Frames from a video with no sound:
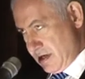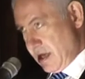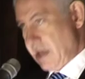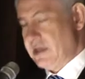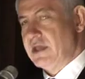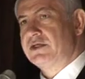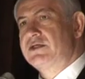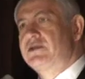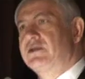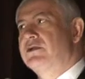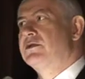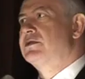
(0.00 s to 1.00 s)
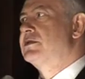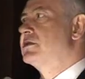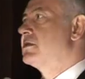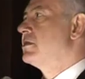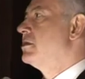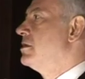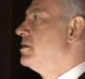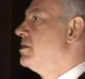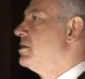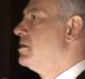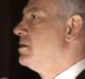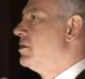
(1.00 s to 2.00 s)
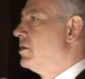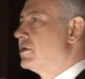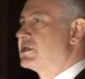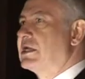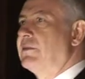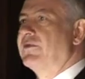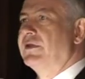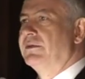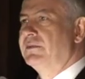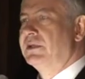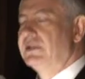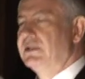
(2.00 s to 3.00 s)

And these Jews, or some of them,